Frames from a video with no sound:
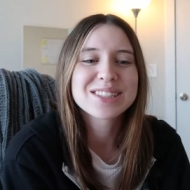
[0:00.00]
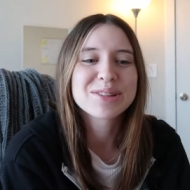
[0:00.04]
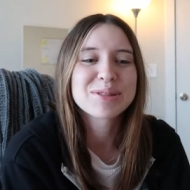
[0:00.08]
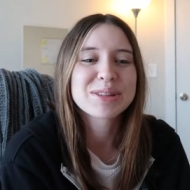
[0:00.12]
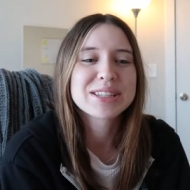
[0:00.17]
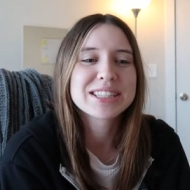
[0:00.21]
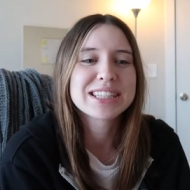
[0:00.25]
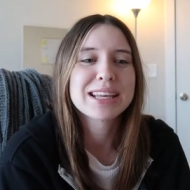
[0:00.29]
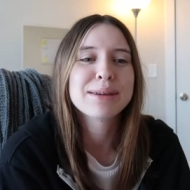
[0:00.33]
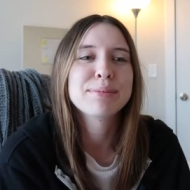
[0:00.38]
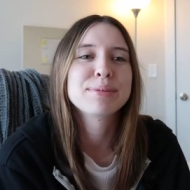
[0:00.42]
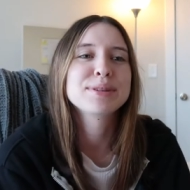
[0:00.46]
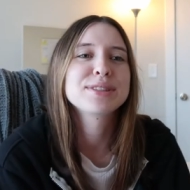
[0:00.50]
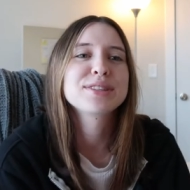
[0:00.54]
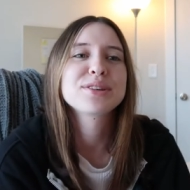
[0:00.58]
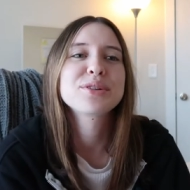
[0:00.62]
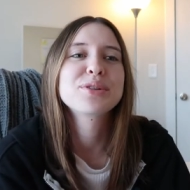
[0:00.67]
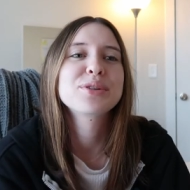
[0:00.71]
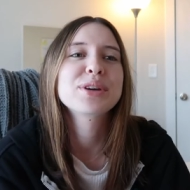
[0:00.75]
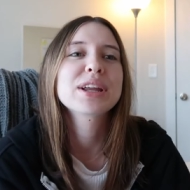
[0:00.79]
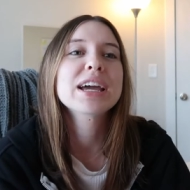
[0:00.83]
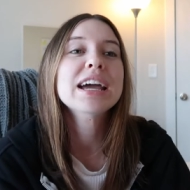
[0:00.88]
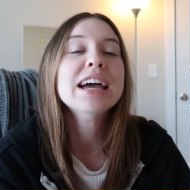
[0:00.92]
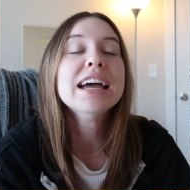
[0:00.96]
So this
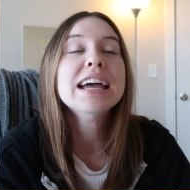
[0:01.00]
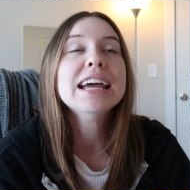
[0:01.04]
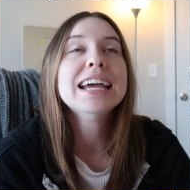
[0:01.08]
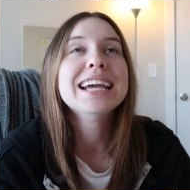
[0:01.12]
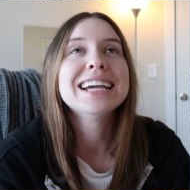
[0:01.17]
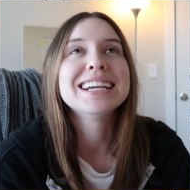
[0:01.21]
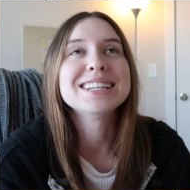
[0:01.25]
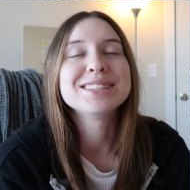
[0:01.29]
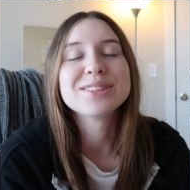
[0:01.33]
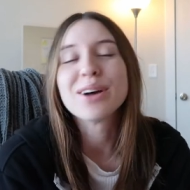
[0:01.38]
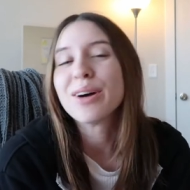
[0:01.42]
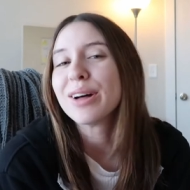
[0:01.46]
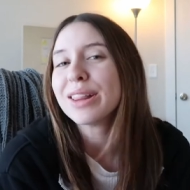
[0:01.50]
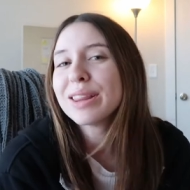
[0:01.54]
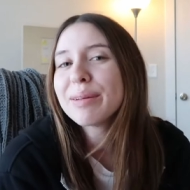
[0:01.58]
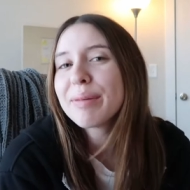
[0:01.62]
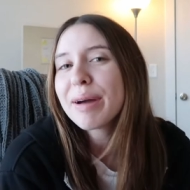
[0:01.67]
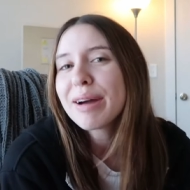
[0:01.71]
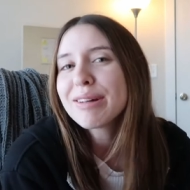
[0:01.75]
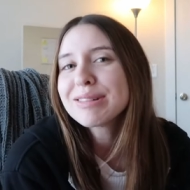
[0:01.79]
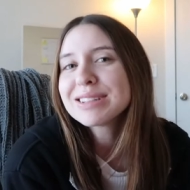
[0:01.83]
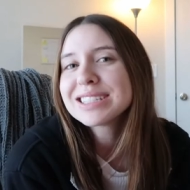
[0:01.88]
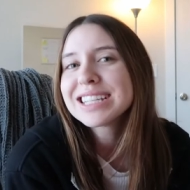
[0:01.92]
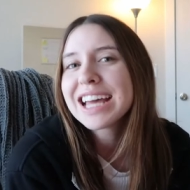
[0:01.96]
episode is all
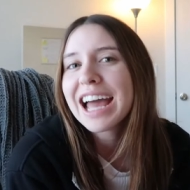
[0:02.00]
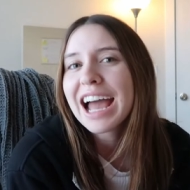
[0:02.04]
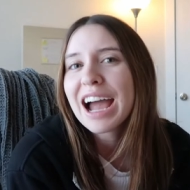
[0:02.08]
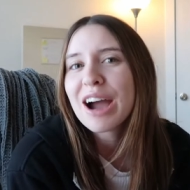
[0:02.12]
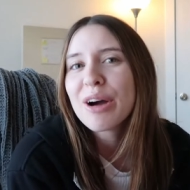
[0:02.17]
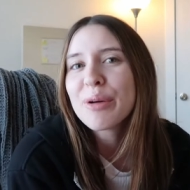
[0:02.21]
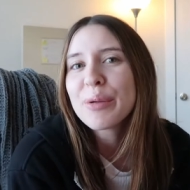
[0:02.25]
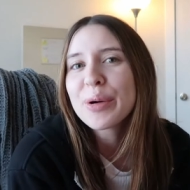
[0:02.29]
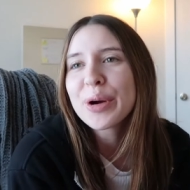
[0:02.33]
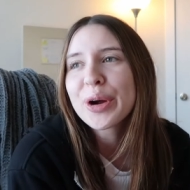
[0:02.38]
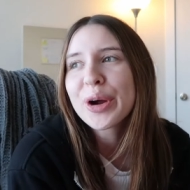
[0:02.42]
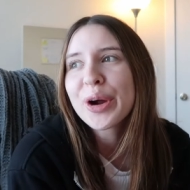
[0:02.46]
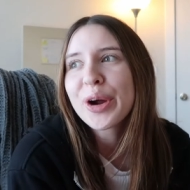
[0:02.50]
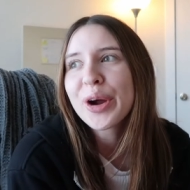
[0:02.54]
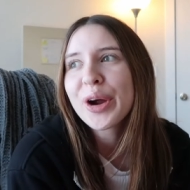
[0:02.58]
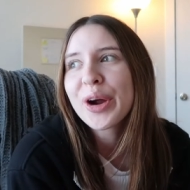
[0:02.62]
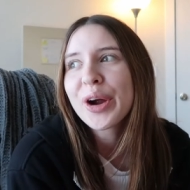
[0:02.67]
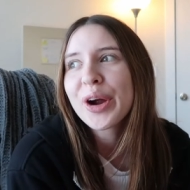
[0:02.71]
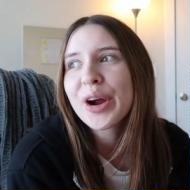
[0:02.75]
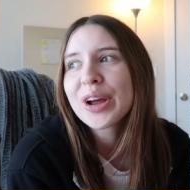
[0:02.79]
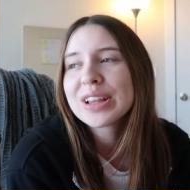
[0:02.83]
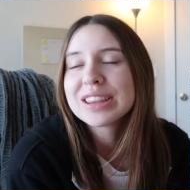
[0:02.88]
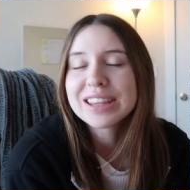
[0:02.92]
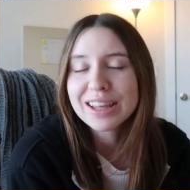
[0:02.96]
about
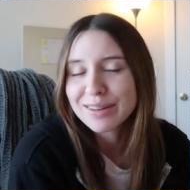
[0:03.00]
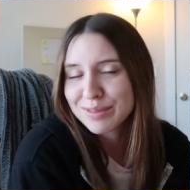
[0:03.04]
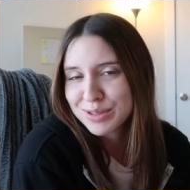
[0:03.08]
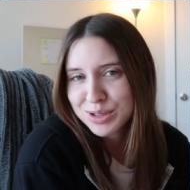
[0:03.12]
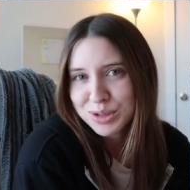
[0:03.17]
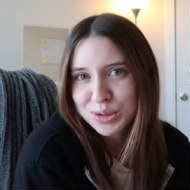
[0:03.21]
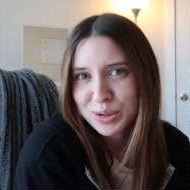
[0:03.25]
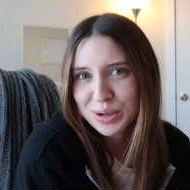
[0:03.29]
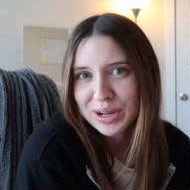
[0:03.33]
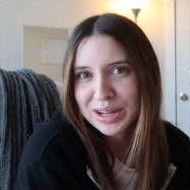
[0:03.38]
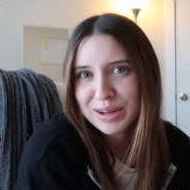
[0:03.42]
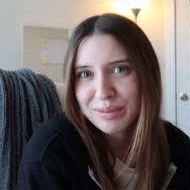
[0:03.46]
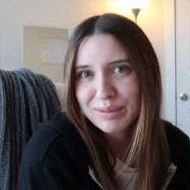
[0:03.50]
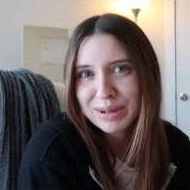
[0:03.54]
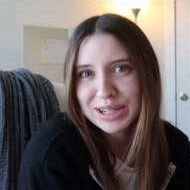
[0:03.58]
our love story,